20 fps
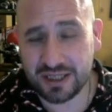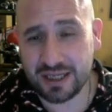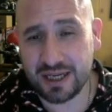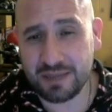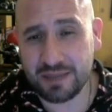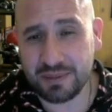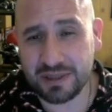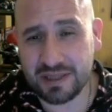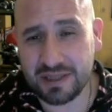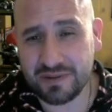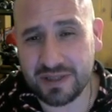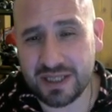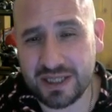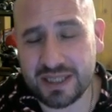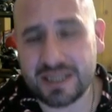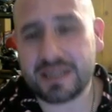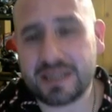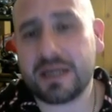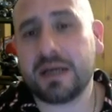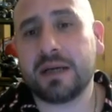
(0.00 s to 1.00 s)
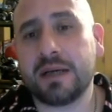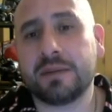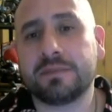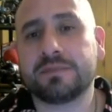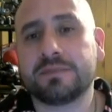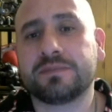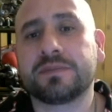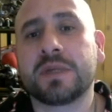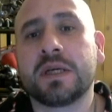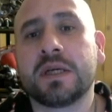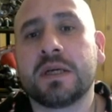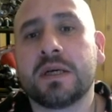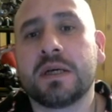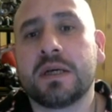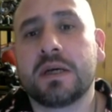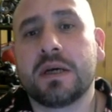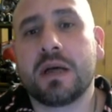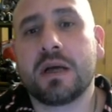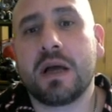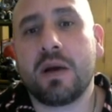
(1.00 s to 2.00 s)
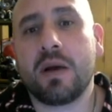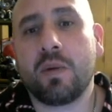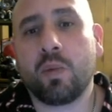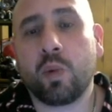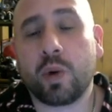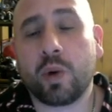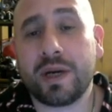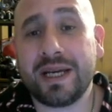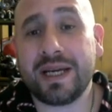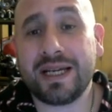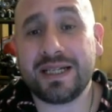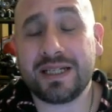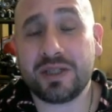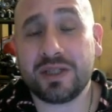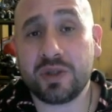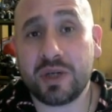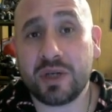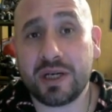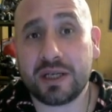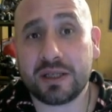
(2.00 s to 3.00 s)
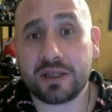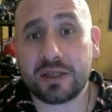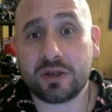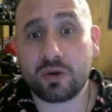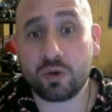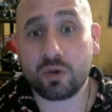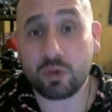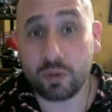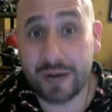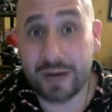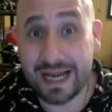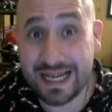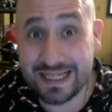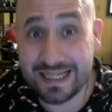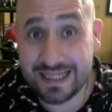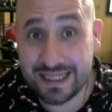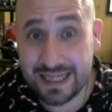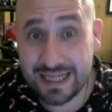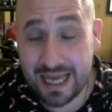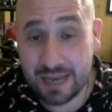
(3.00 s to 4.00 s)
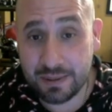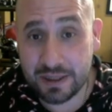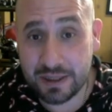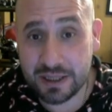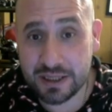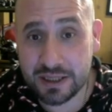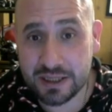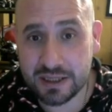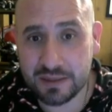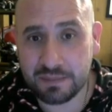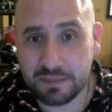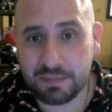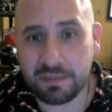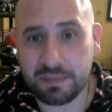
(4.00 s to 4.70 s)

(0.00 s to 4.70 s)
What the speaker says: I believe it is, where he can do crazy damage,